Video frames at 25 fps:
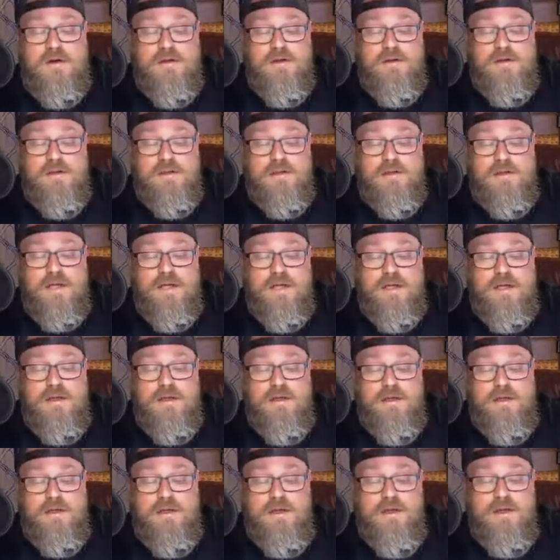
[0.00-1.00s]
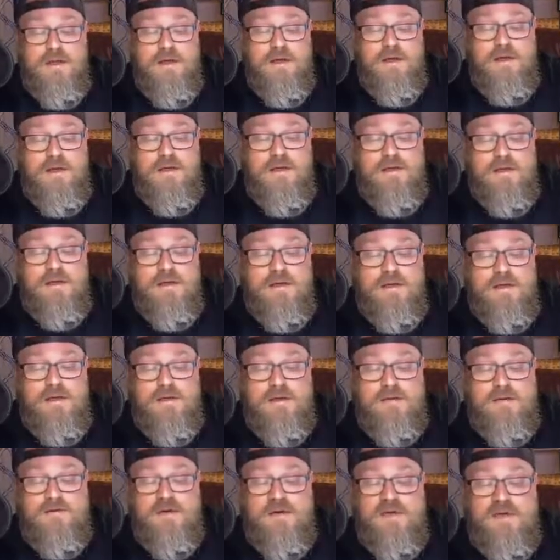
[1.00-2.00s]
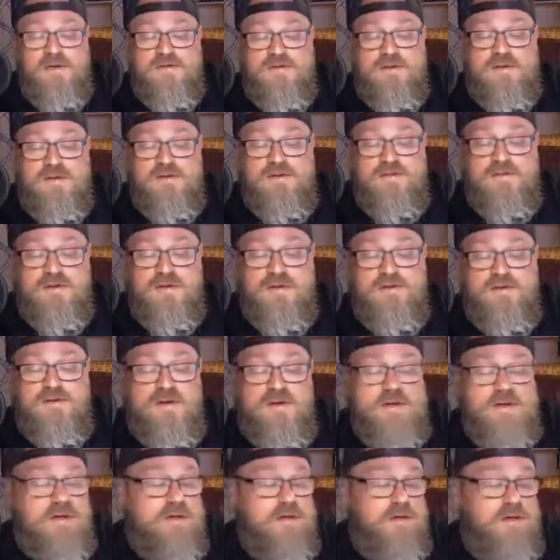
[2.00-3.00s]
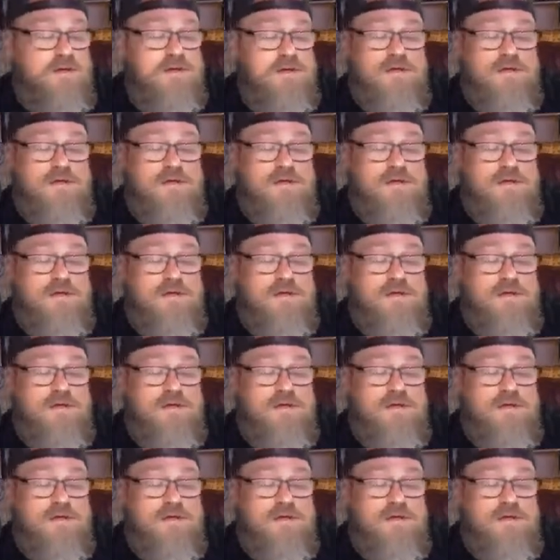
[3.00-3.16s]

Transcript: this guy, Inkay, Trainer,